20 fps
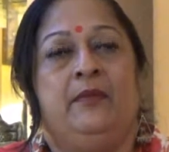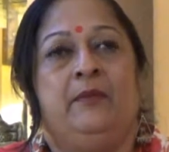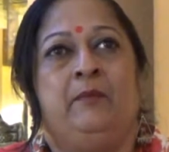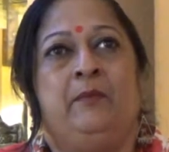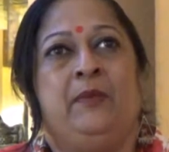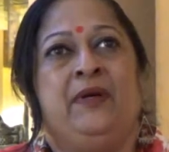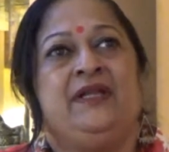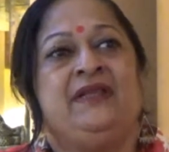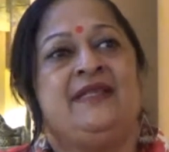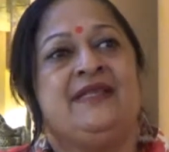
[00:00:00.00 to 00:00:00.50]

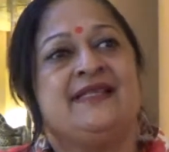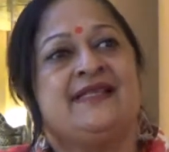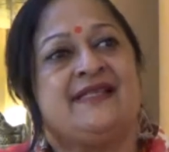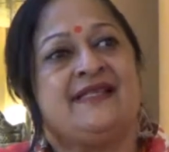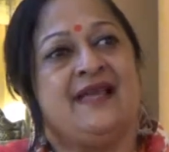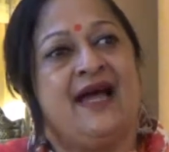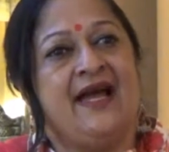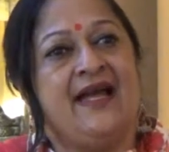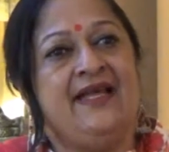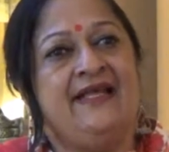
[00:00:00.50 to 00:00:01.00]
But the
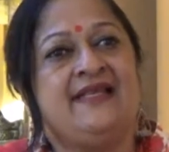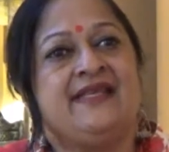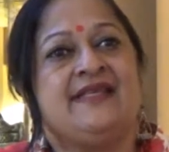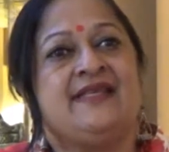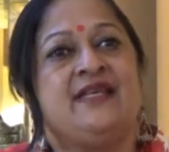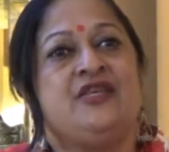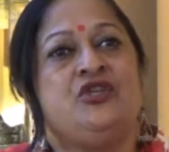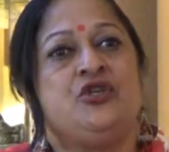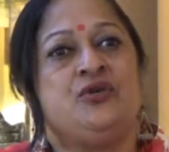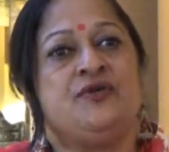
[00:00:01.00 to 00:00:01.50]
signs
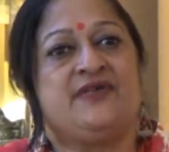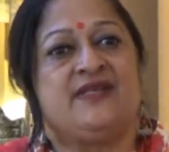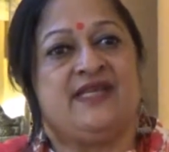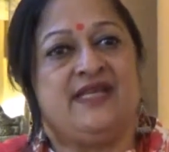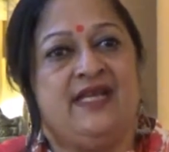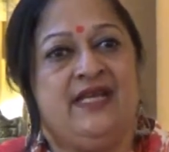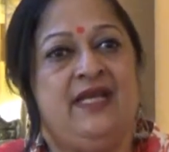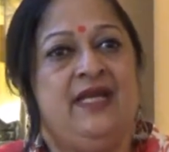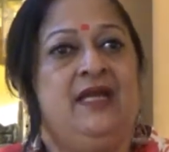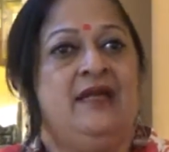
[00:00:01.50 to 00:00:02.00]
that you
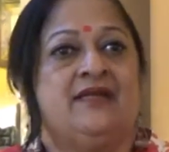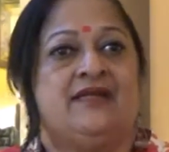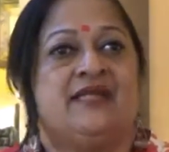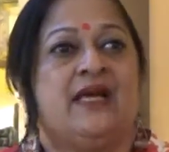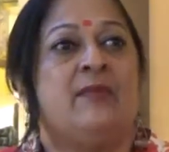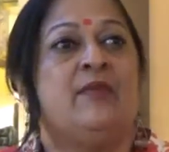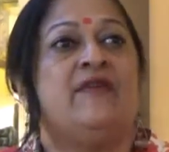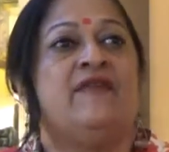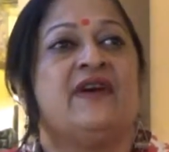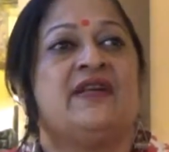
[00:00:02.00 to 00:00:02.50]
see,
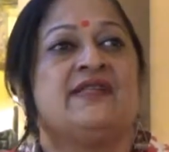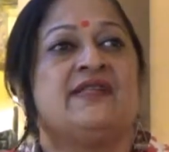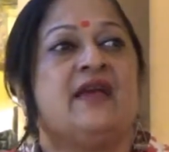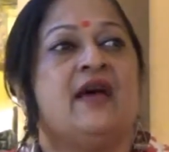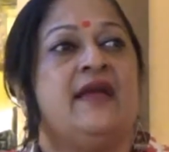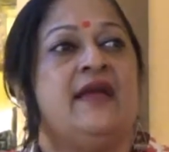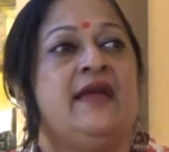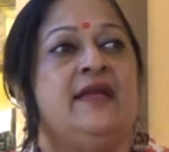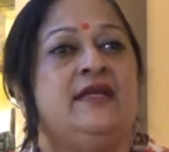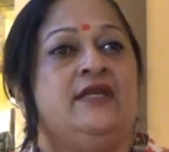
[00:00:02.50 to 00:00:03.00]
some of us
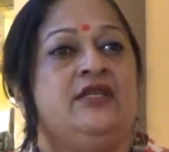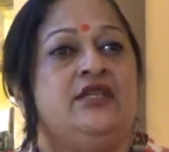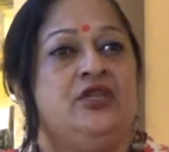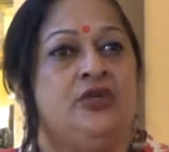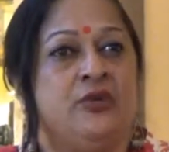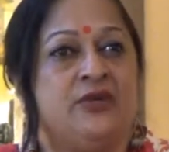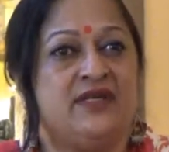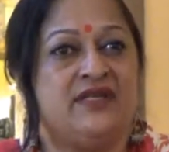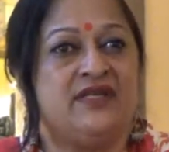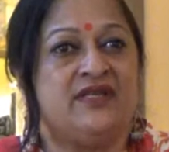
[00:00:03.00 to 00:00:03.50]
are
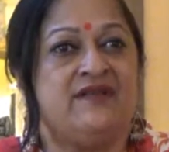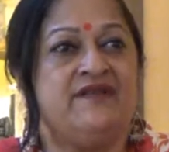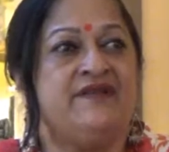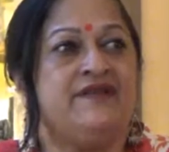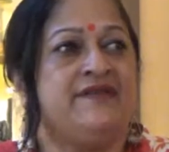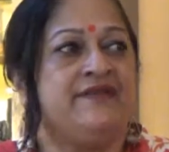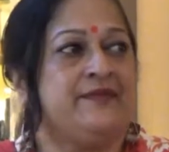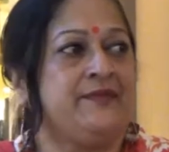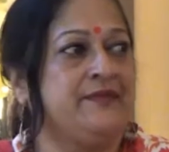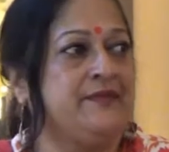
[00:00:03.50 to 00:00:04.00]

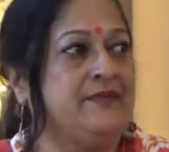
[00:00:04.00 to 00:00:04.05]
intuitive